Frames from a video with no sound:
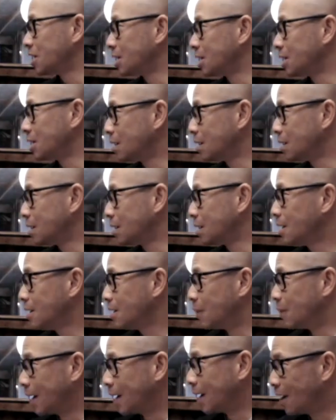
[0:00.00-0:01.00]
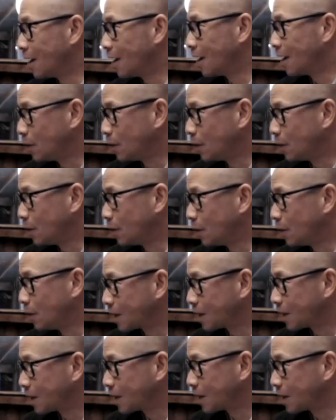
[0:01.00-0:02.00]
have been then conditioned
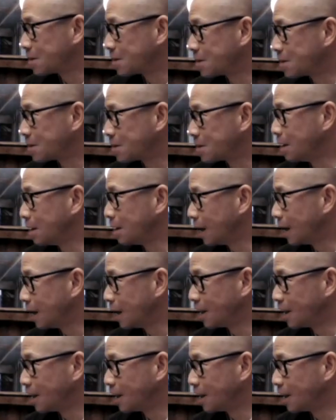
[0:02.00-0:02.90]
by how we look